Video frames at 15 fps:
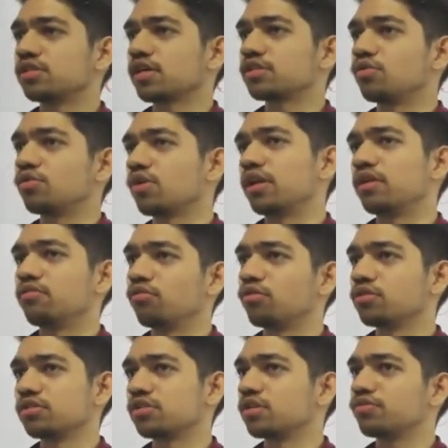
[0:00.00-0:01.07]
insects don't
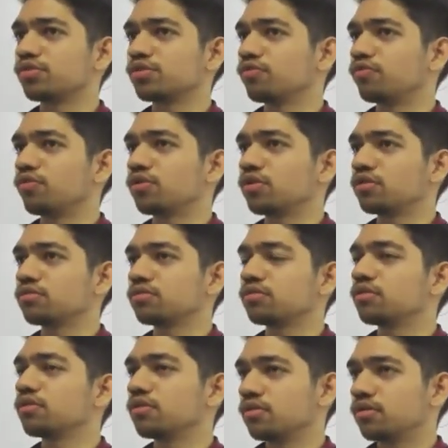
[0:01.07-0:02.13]
live on the surface of water,
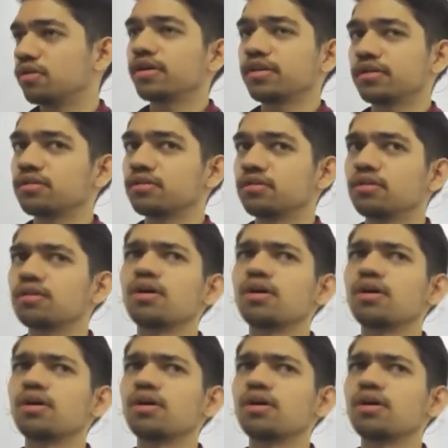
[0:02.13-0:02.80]
right?